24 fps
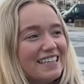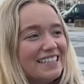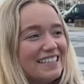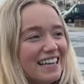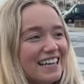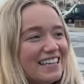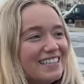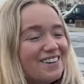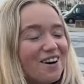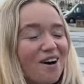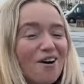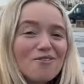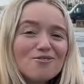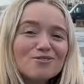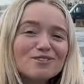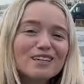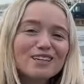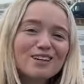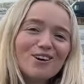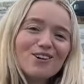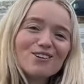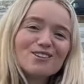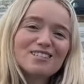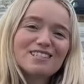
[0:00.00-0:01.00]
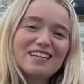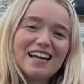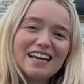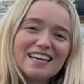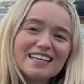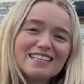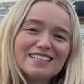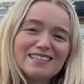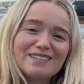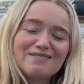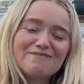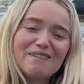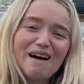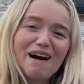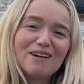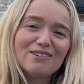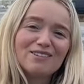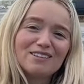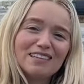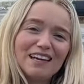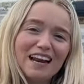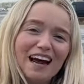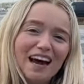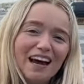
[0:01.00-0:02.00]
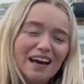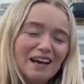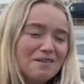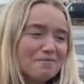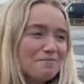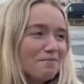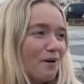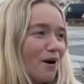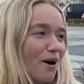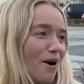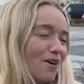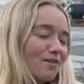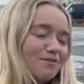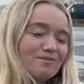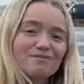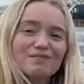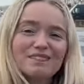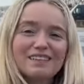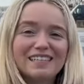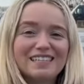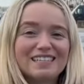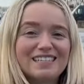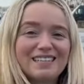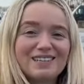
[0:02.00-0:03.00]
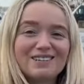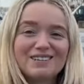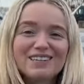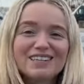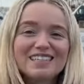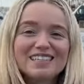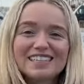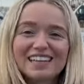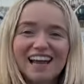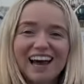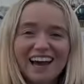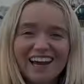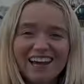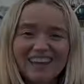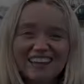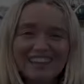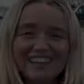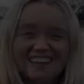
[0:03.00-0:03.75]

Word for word: did only cost £18 a night, but let's see what it's like.